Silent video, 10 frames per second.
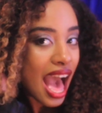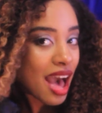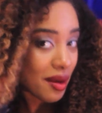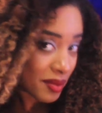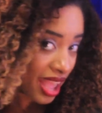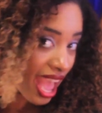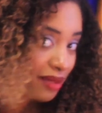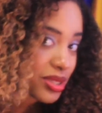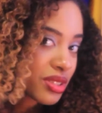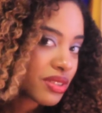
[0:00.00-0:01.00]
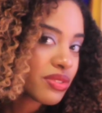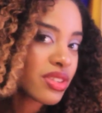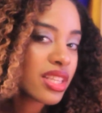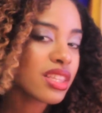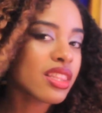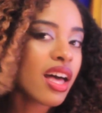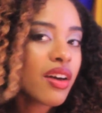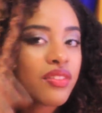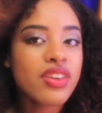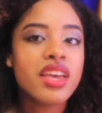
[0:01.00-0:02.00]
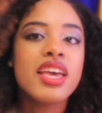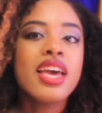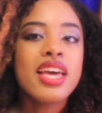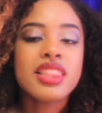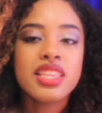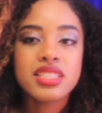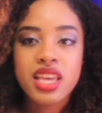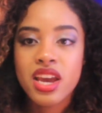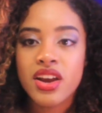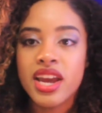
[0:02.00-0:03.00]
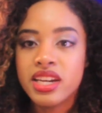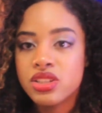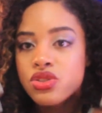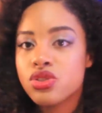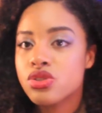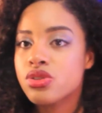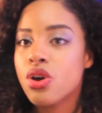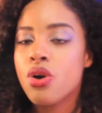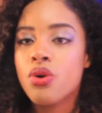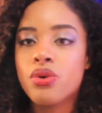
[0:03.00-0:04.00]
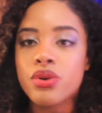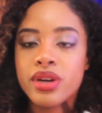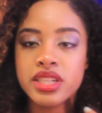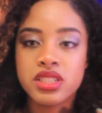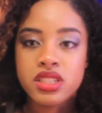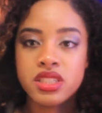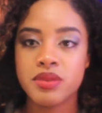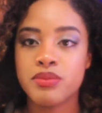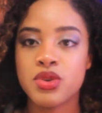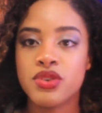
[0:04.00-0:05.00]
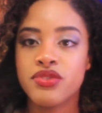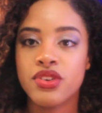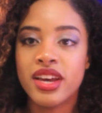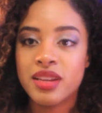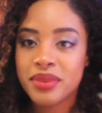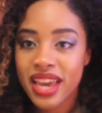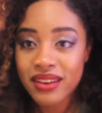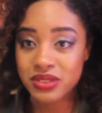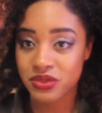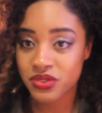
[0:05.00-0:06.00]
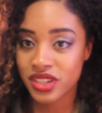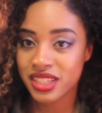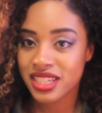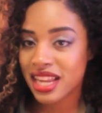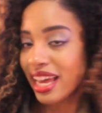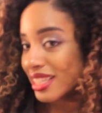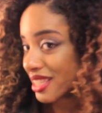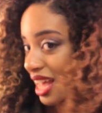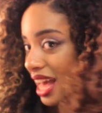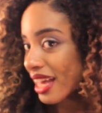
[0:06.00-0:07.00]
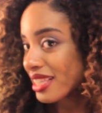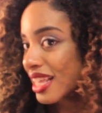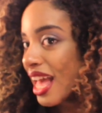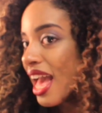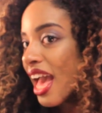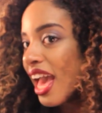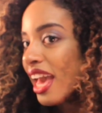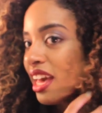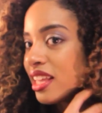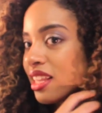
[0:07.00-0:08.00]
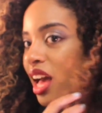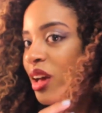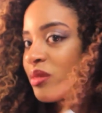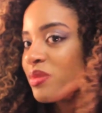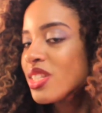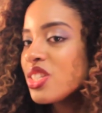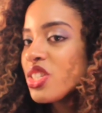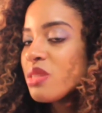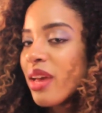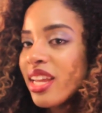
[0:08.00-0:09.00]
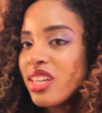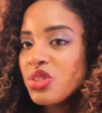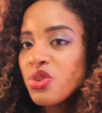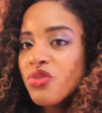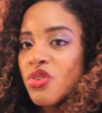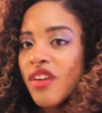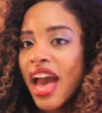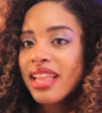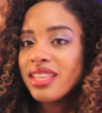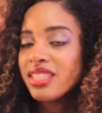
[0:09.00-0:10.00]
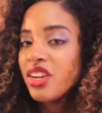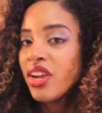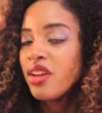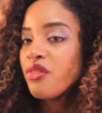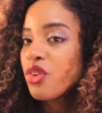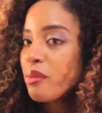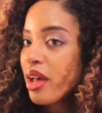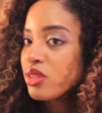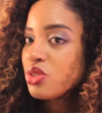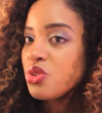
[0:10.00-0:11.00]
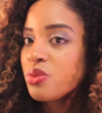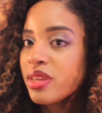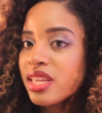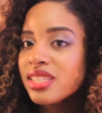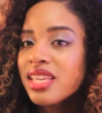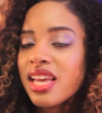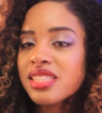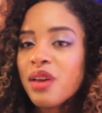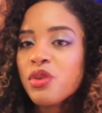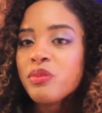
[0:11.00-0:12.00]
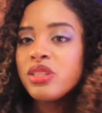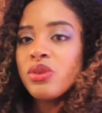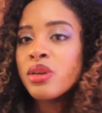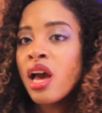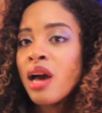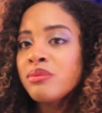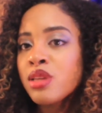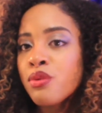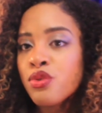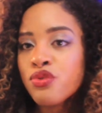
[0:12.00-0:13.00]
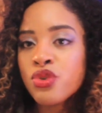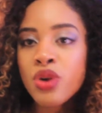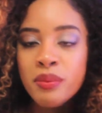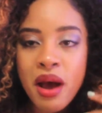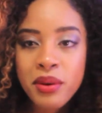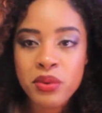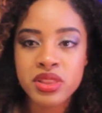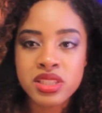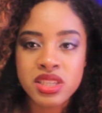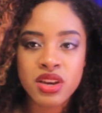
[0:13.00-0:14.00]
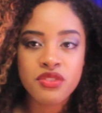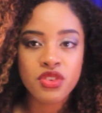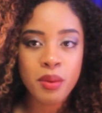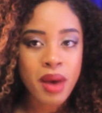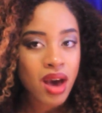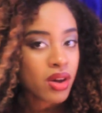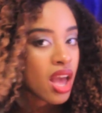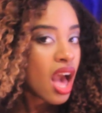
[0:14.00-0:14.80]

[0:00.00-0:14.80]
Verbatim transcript: um, I absolutely really love this hair, and it's so gorgeous and beautiful, and it behaves really nice, guys. And um, this is just my initial review. I had this hair in for about two weeks. And yes, I will be doing an update review. I'll probably wear this hair for about